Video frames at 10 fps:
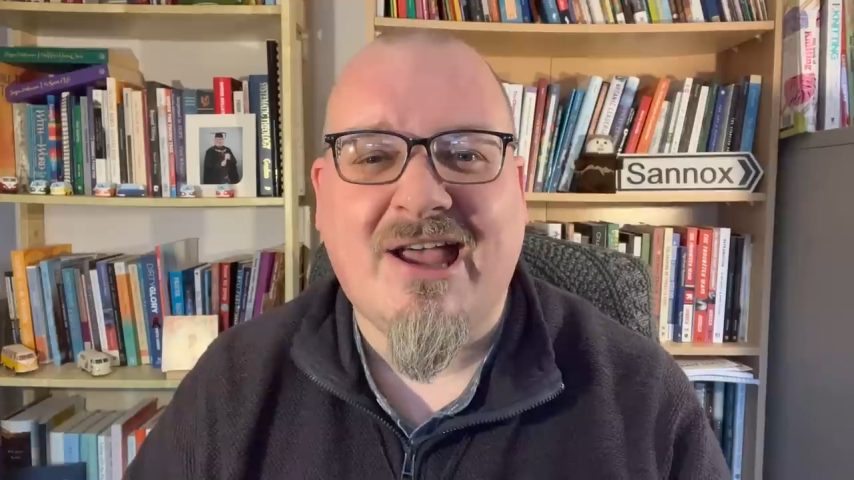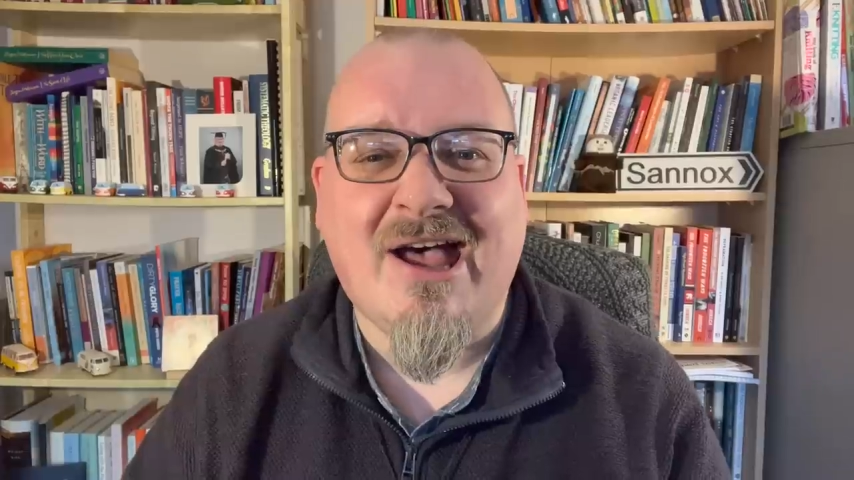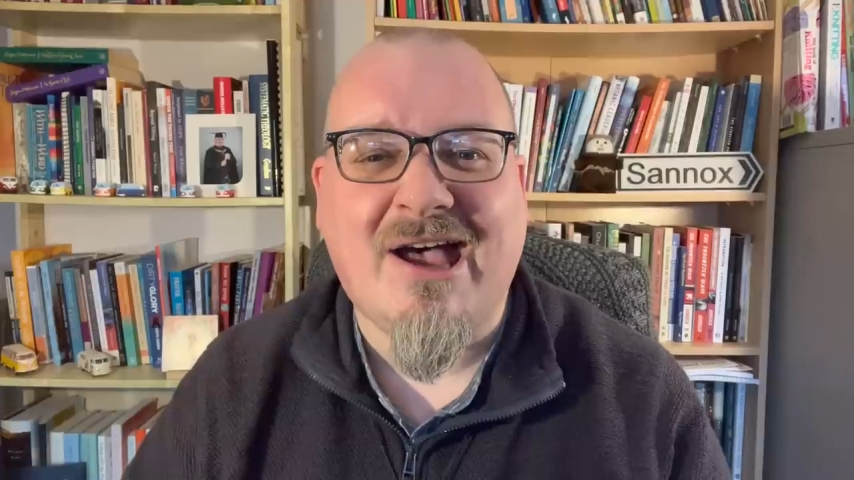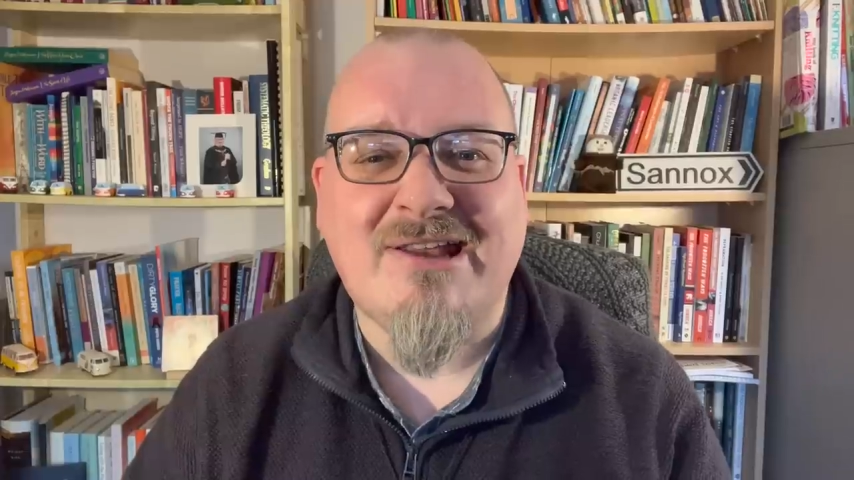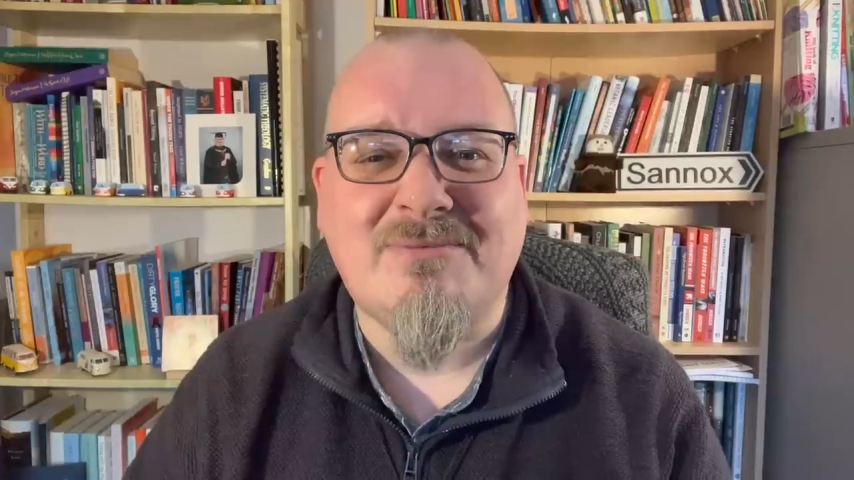
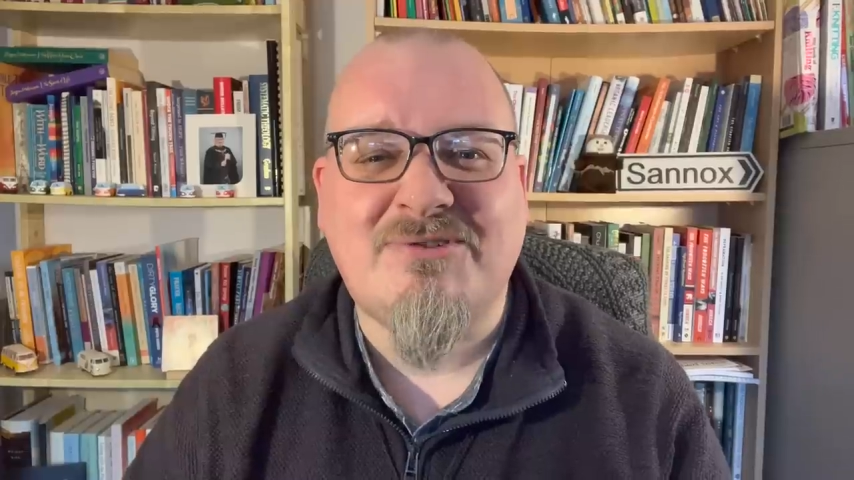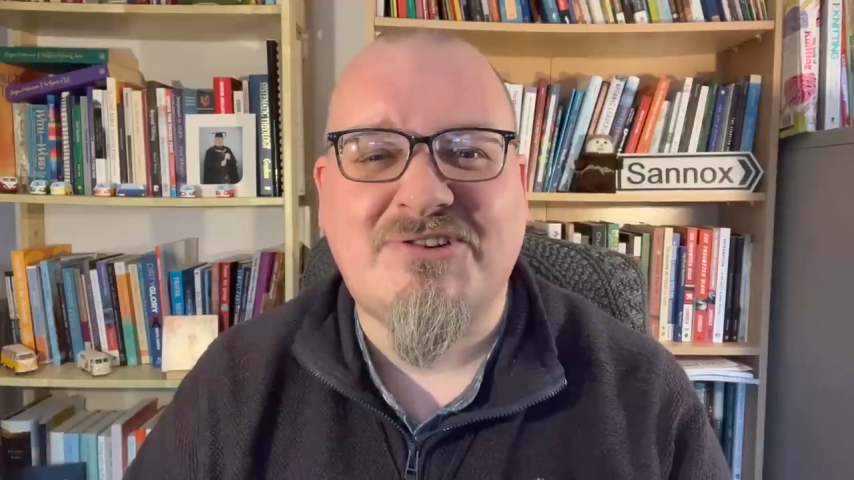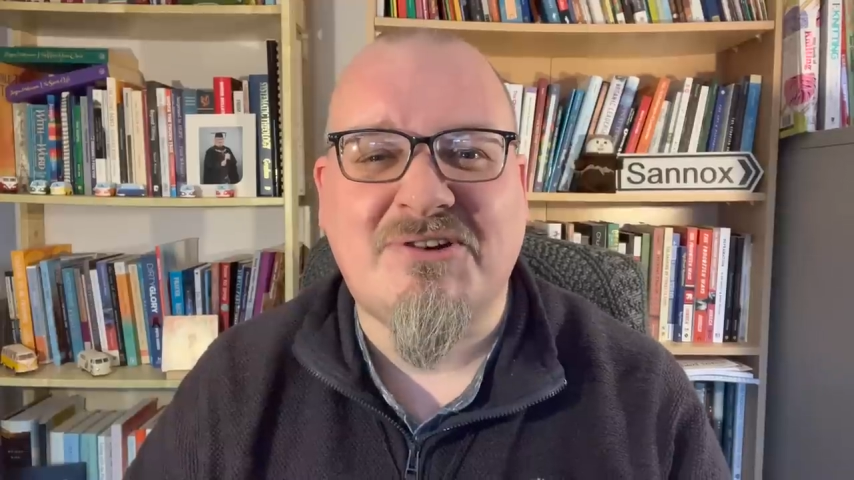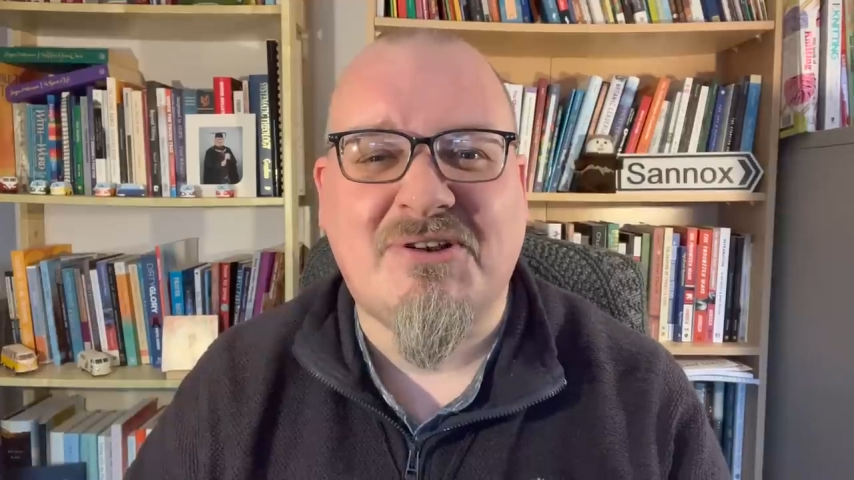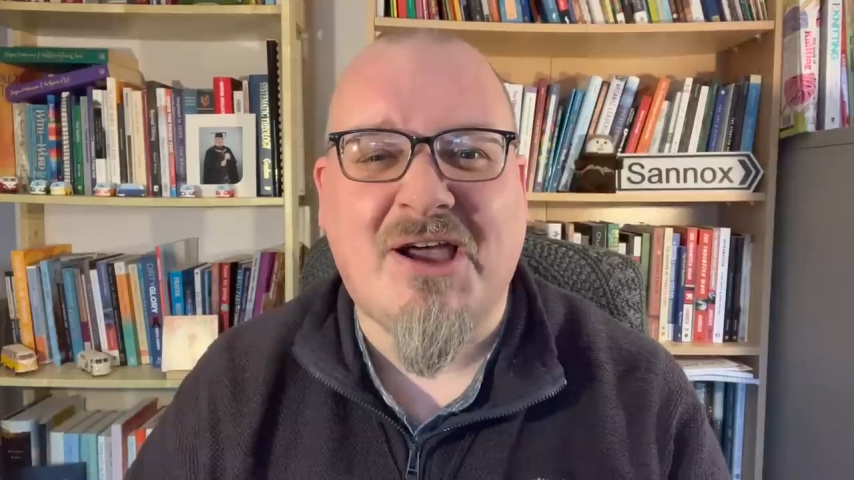and I'm
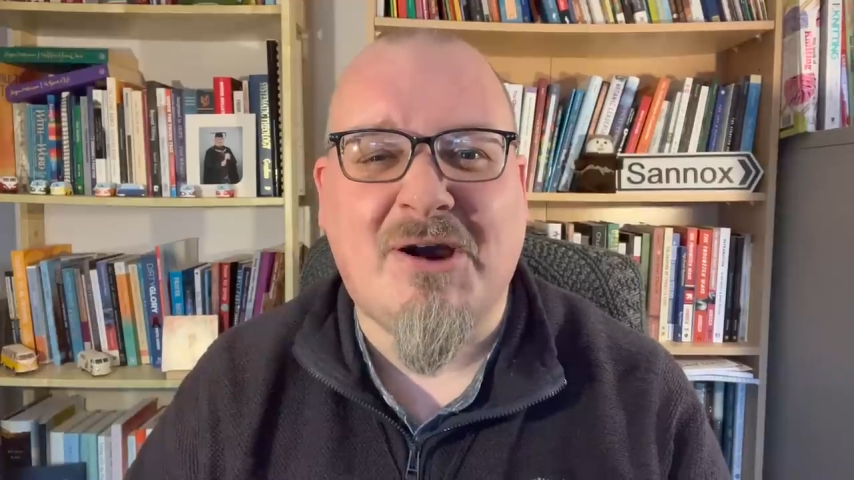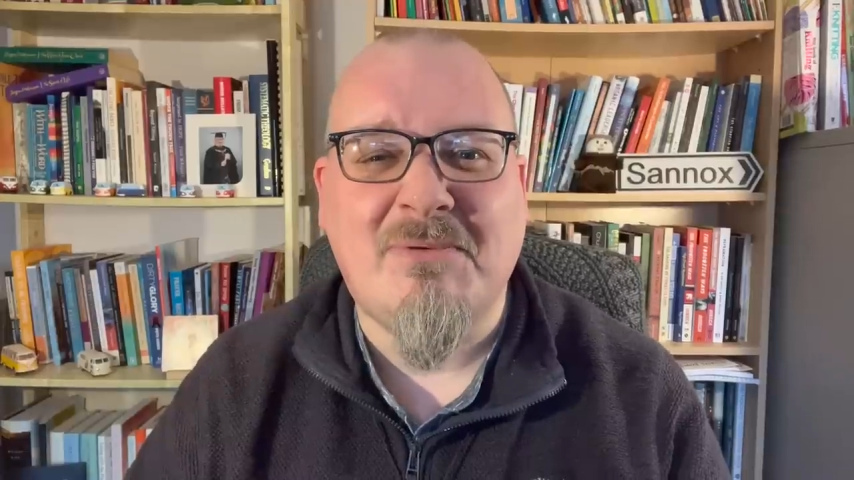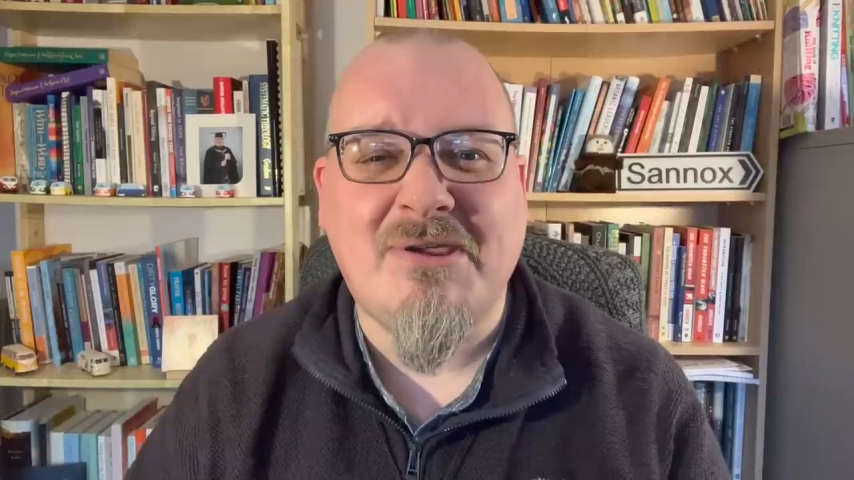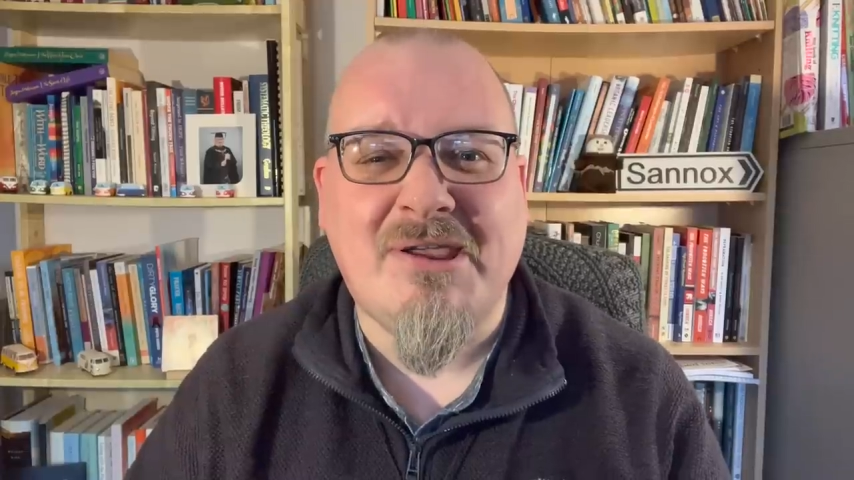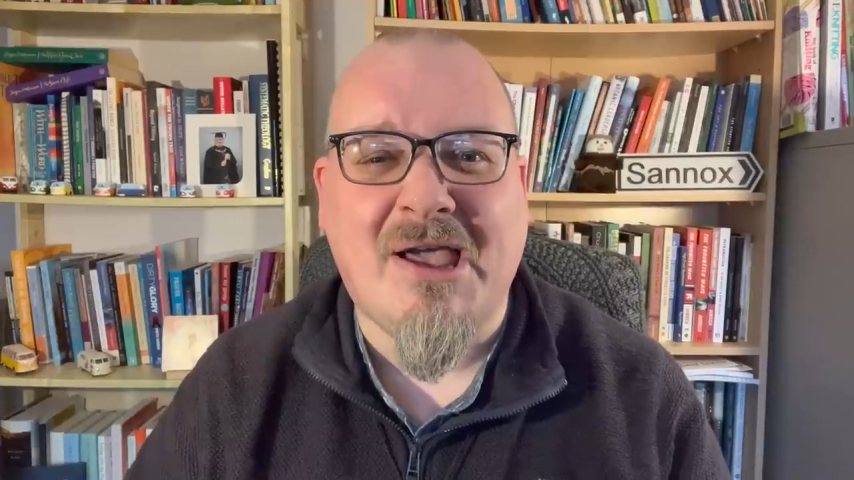sure that will
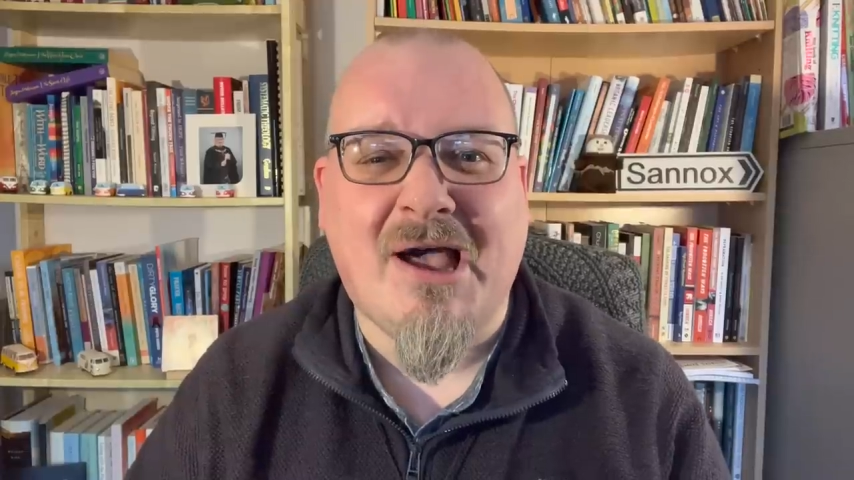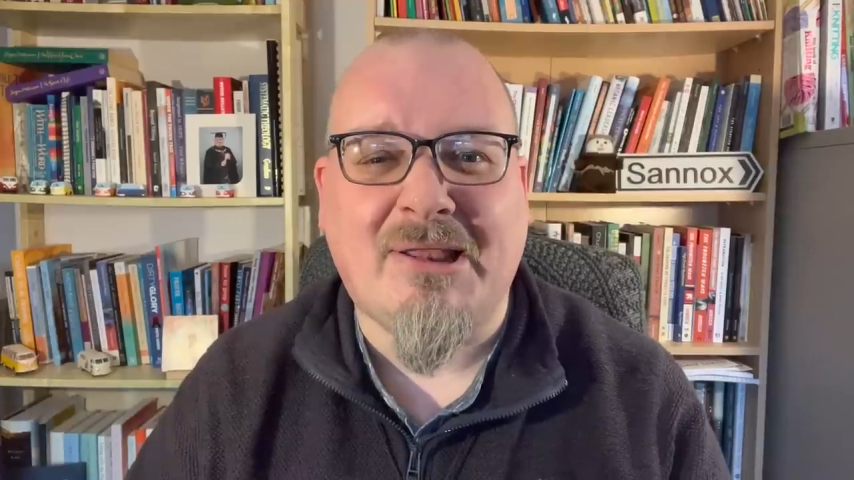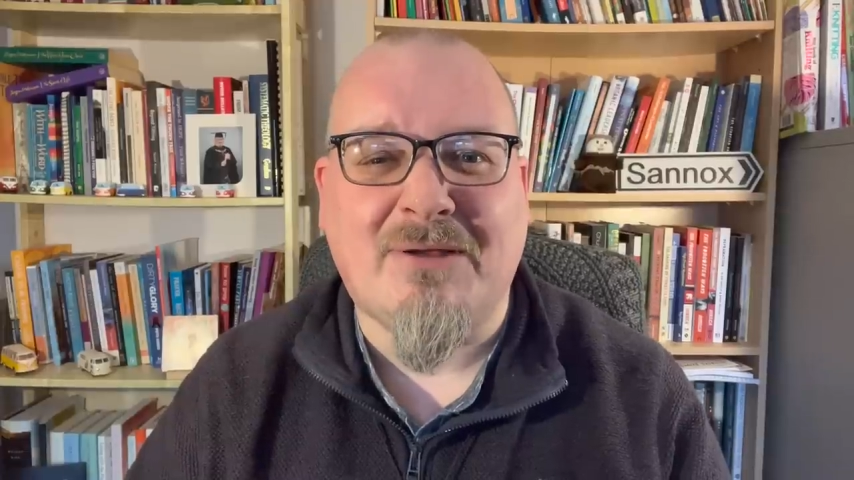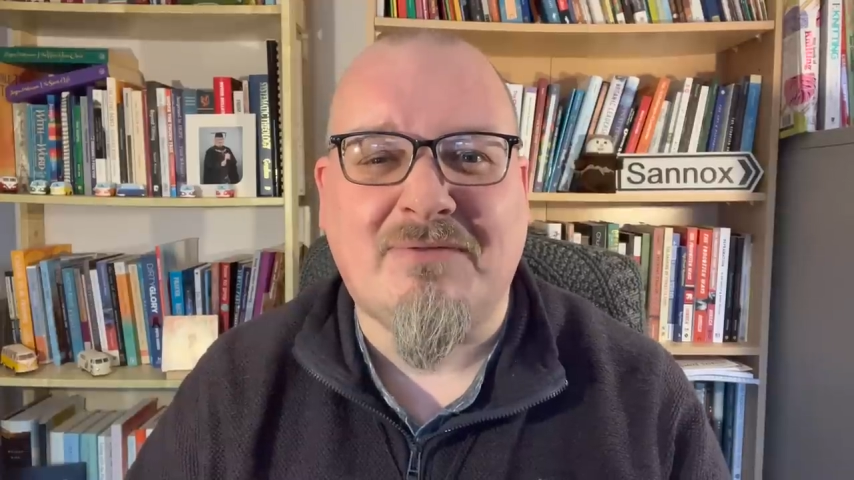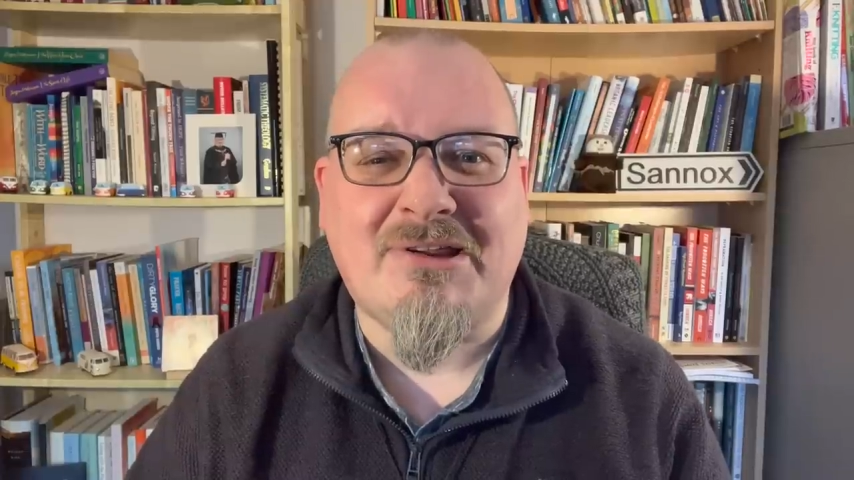be a
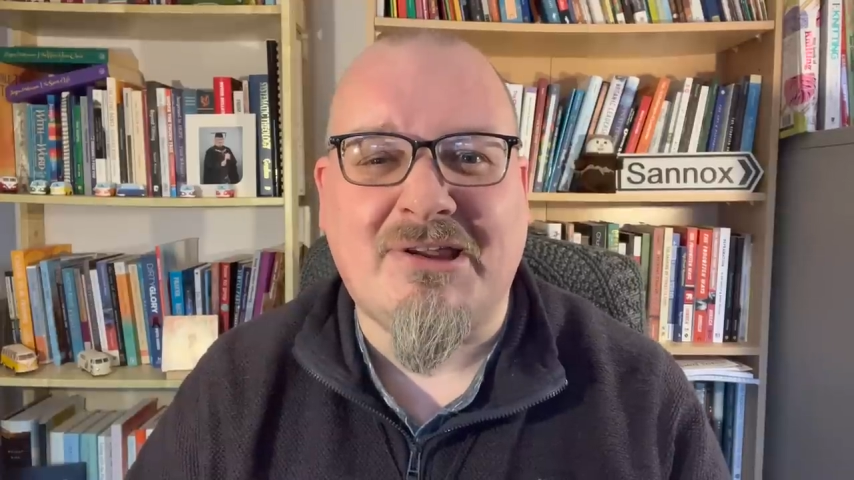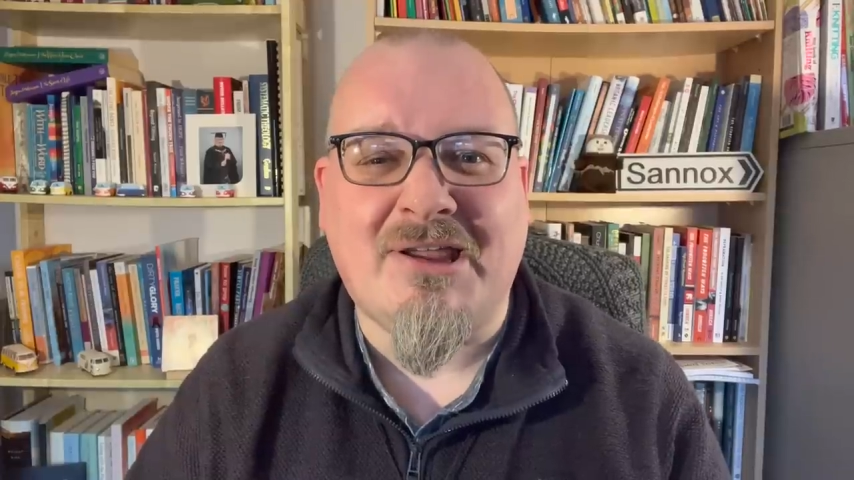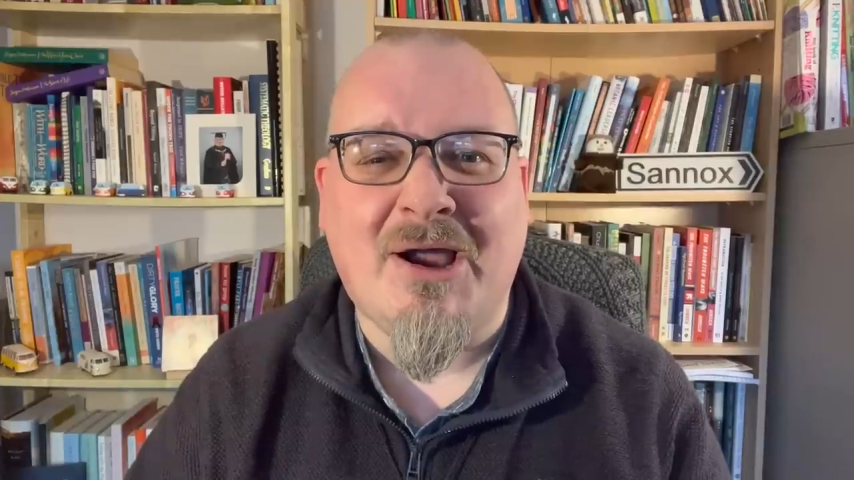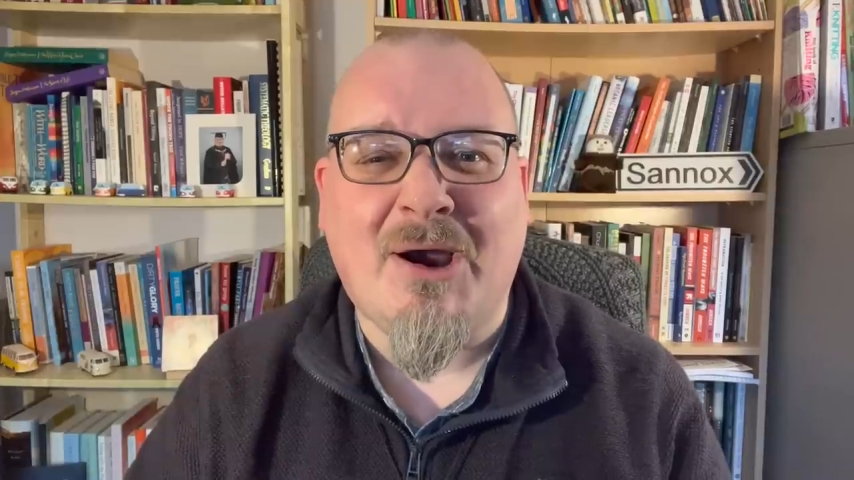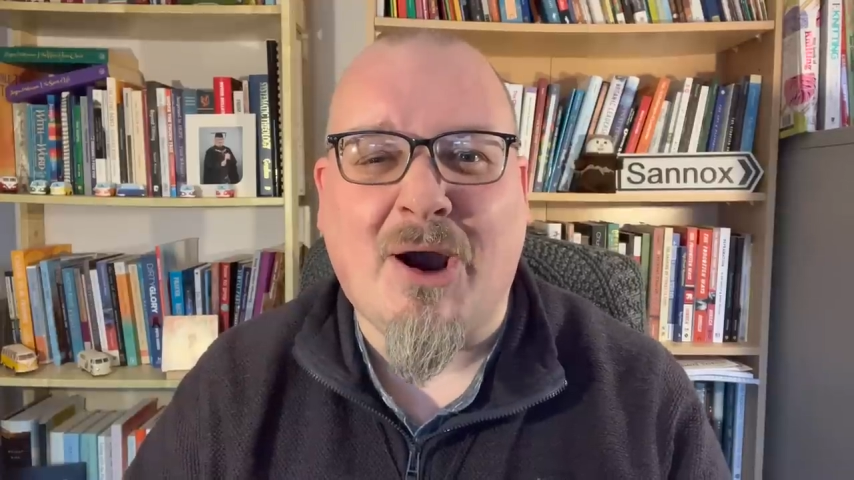lovely